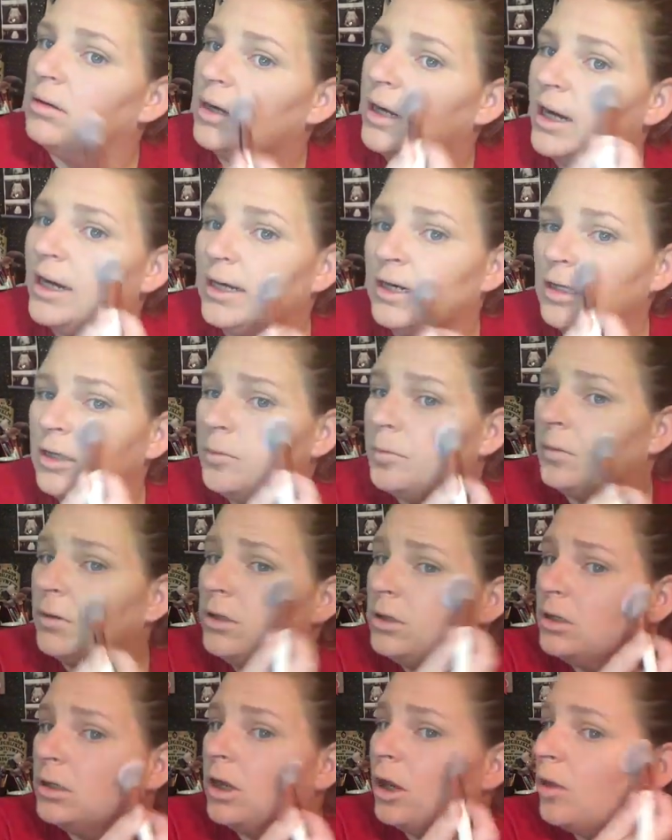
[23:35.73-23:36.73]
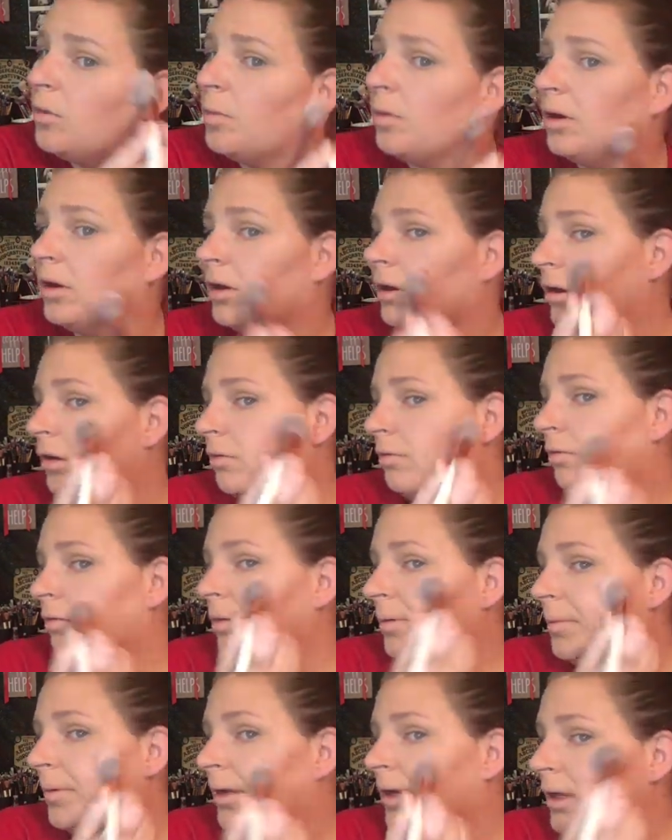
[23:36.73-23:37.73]
And this brush does pretty good
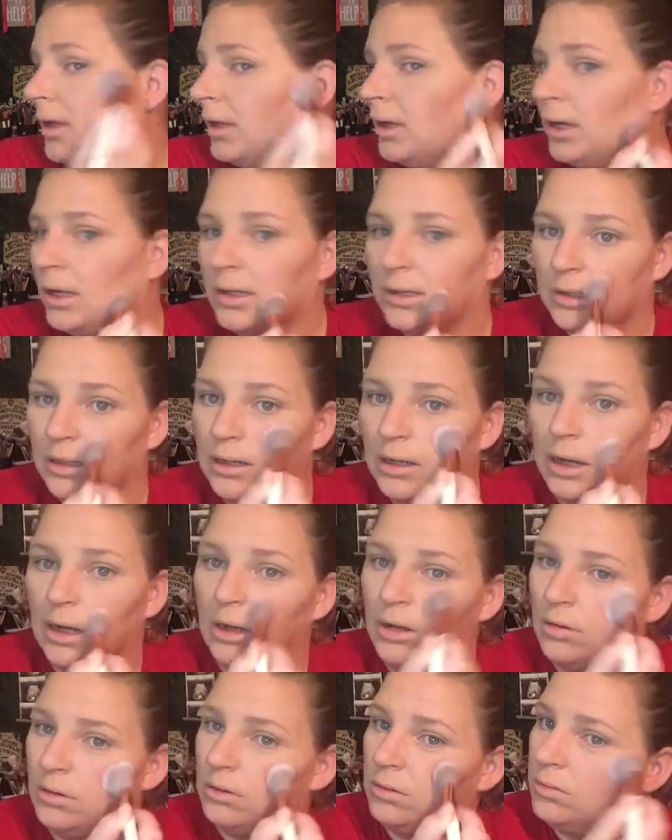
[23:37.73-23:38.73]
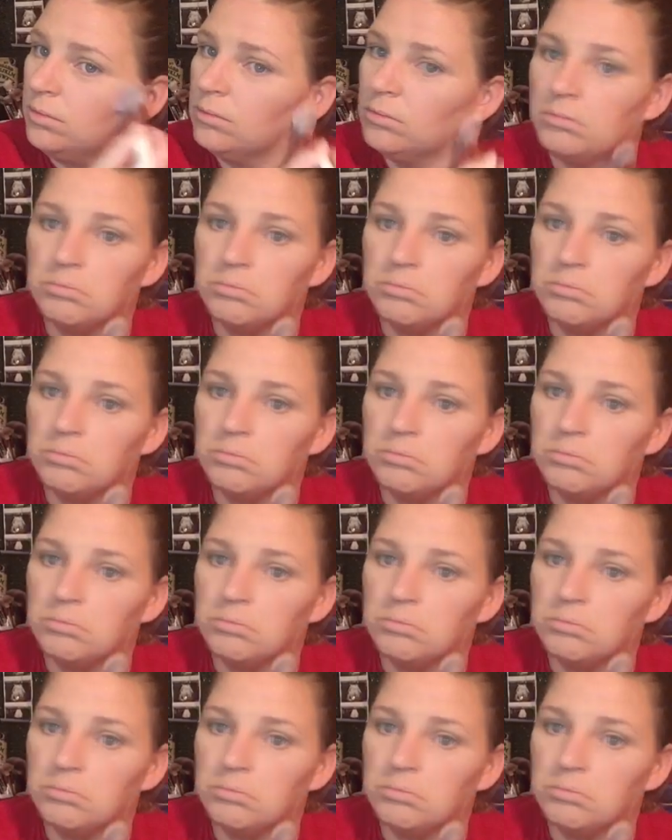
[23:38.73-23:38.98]
for me. It lays it down.